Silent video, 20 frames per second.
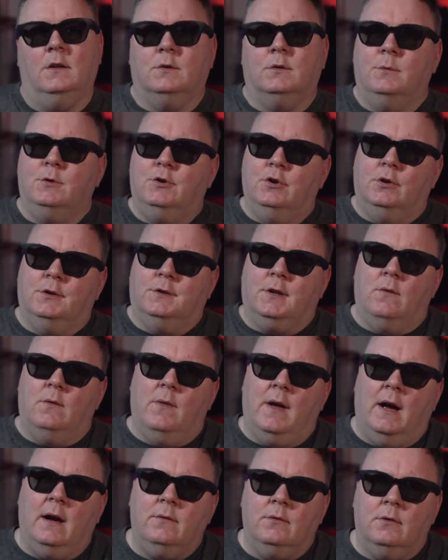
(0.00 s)
So would you go down
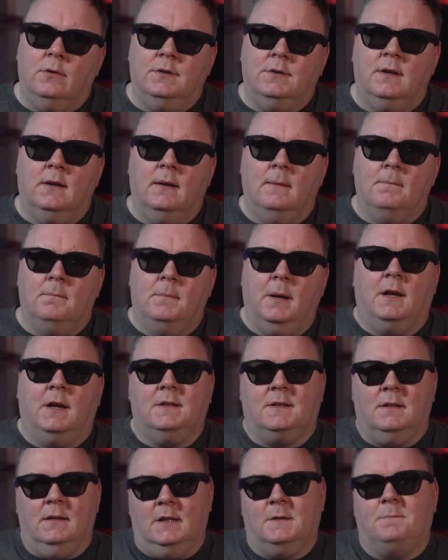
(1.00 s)
that road?
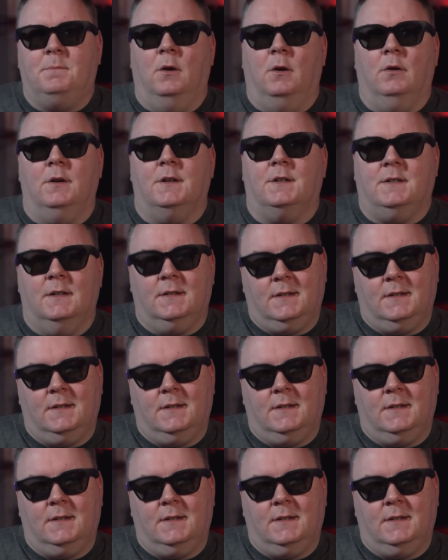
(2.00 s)
Because let's be honest,